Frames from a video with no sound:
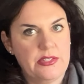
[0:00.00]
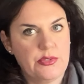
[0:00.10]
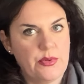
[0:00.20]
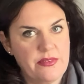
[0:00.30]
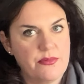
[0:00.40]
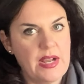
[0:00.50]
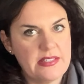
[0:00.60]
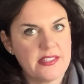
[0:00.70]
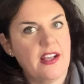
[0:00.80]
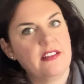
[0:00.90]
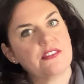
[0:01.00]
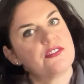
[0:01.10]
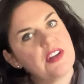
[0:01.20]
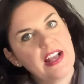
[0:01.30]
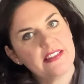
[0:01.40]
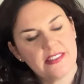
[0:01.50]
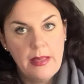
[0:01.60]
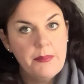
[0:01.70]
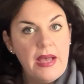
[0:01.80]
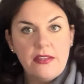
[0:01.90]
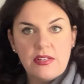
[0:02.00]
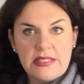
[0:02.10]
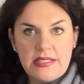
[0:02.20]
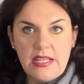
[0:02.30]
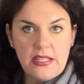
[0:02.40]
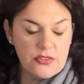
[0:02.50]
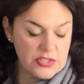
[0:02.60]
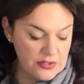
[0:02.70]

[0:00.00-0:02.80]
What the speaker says: sort of rust colored dress. But you can see they're still